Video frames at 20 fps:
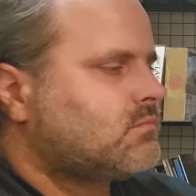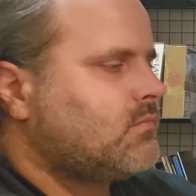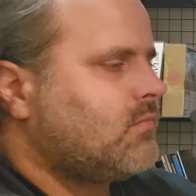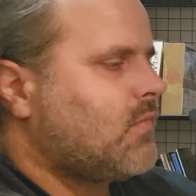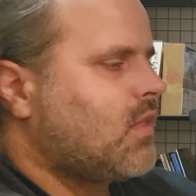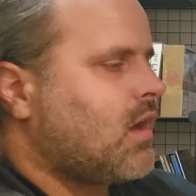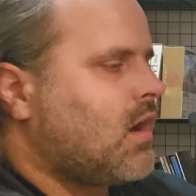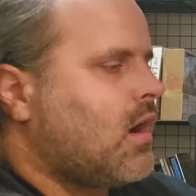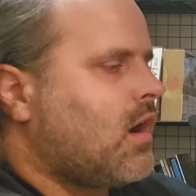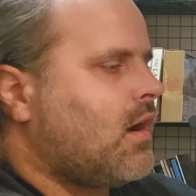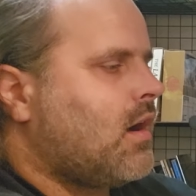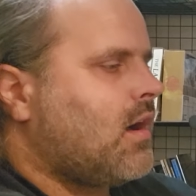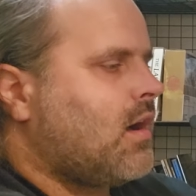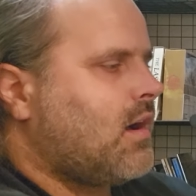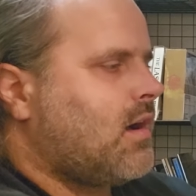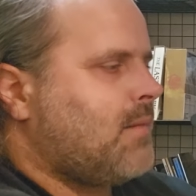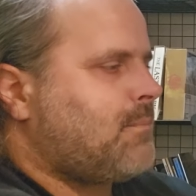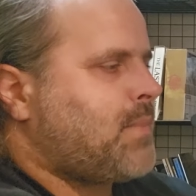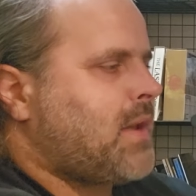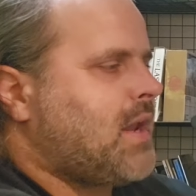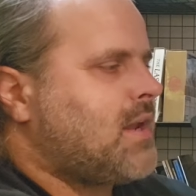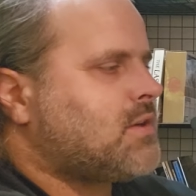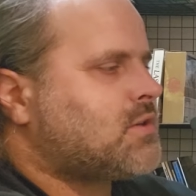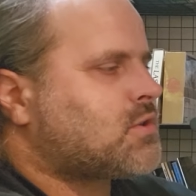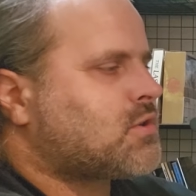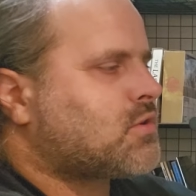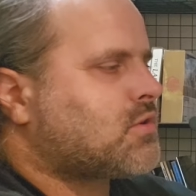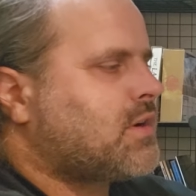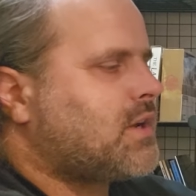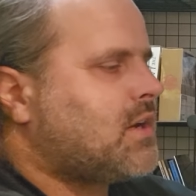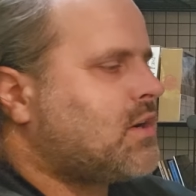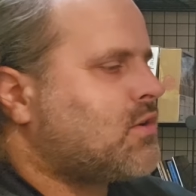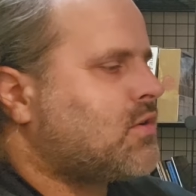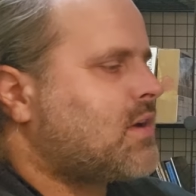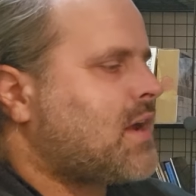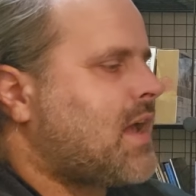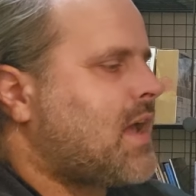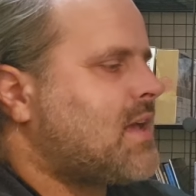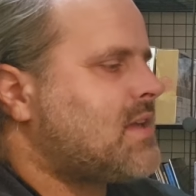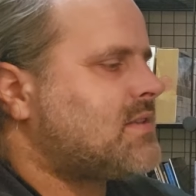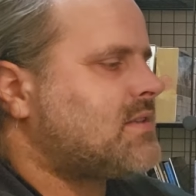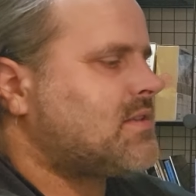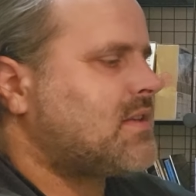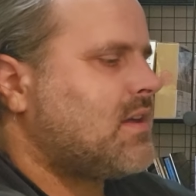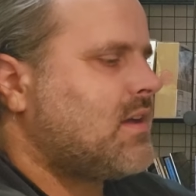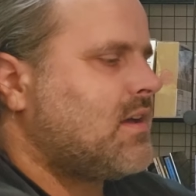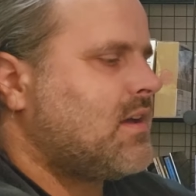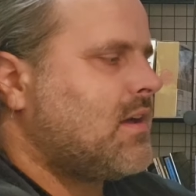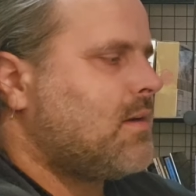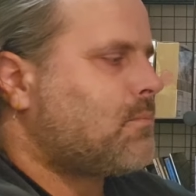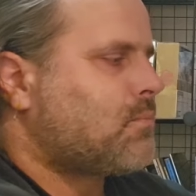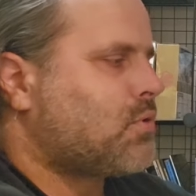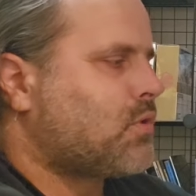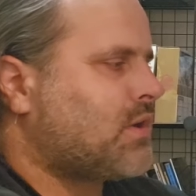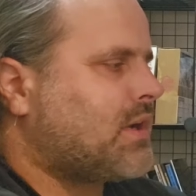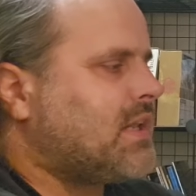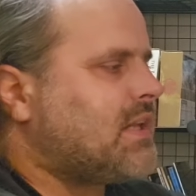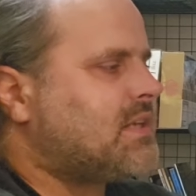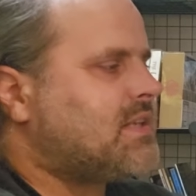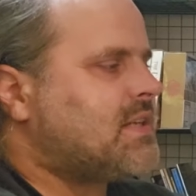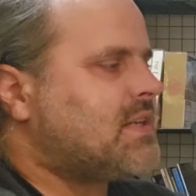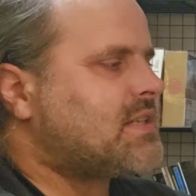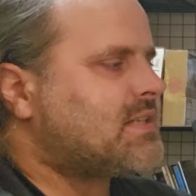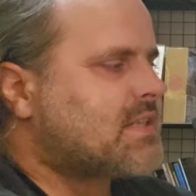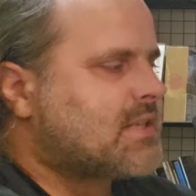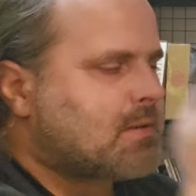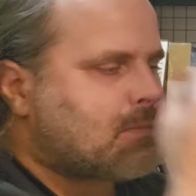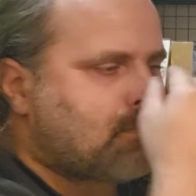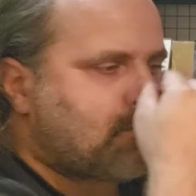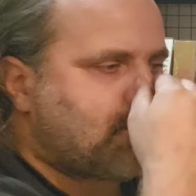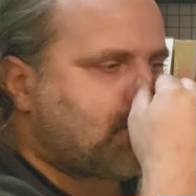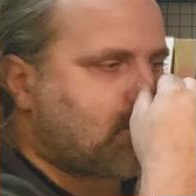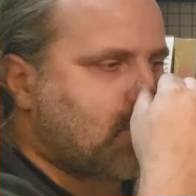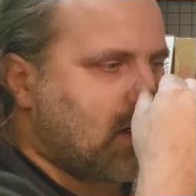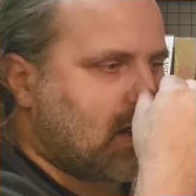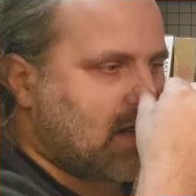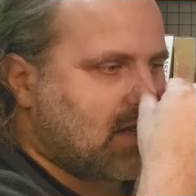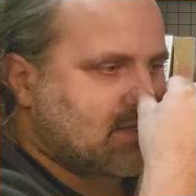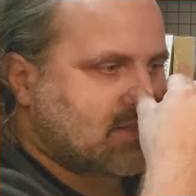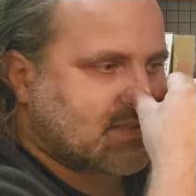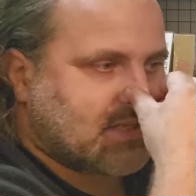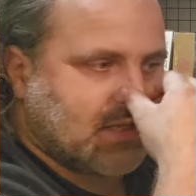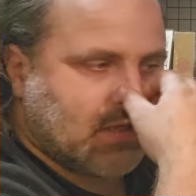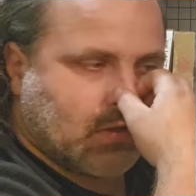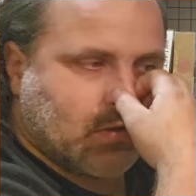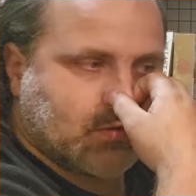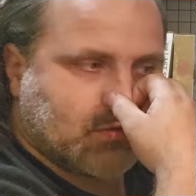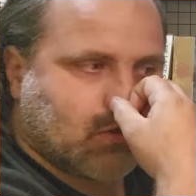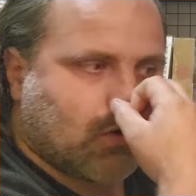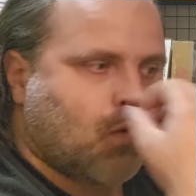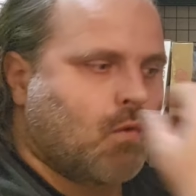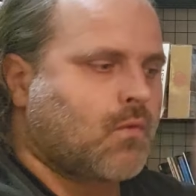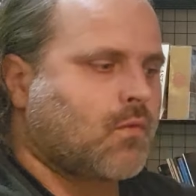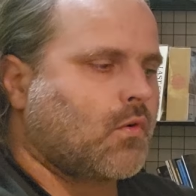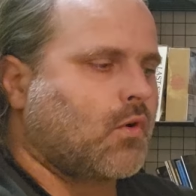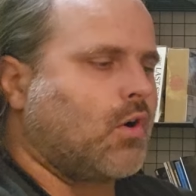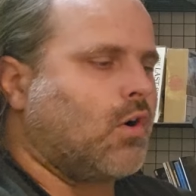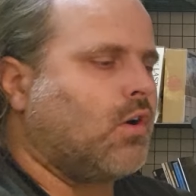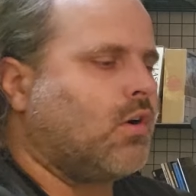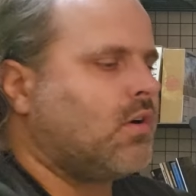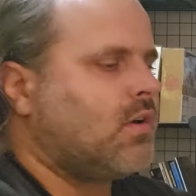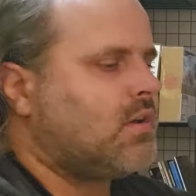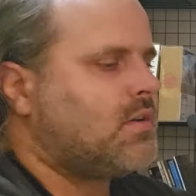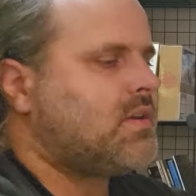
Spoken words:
The painter here has pretty decent skills overall.